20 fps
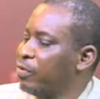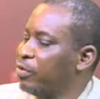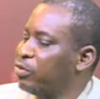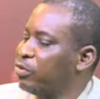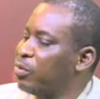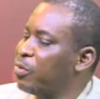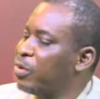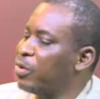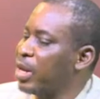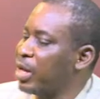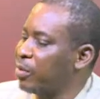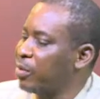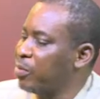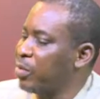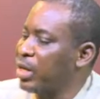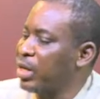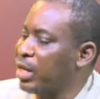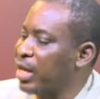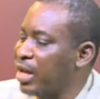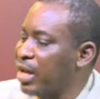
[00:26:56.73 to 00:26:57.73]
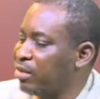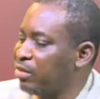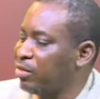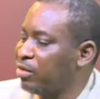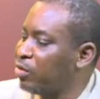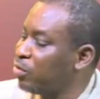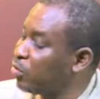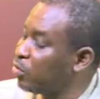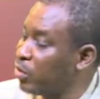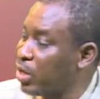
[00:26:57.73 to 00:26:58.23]
someone like me,
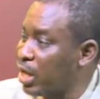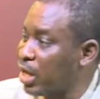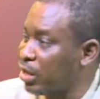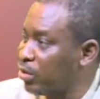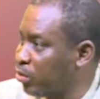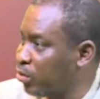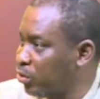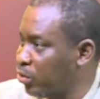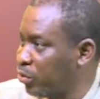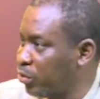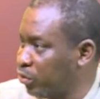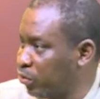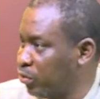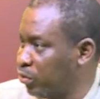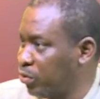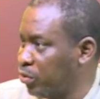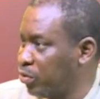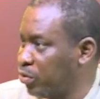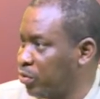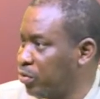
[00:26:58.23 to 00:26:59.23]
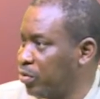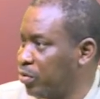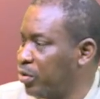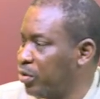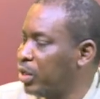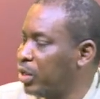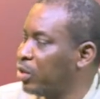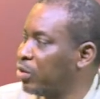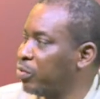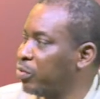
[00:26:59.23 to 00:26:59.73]
yes, you look at all those too,
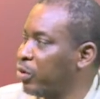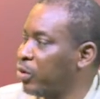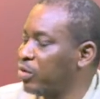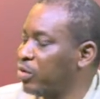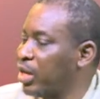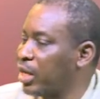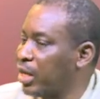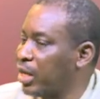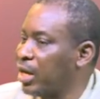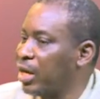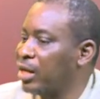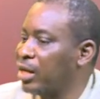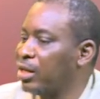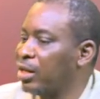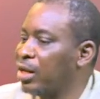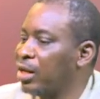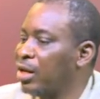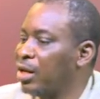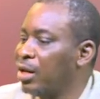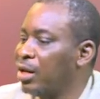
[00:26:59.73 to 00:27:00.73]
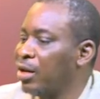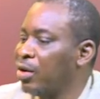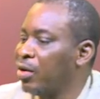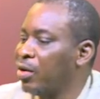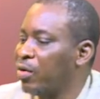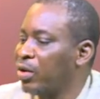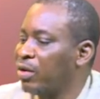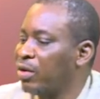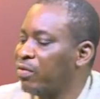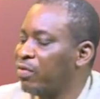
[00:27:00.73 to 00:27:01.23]
you know, but again, okay,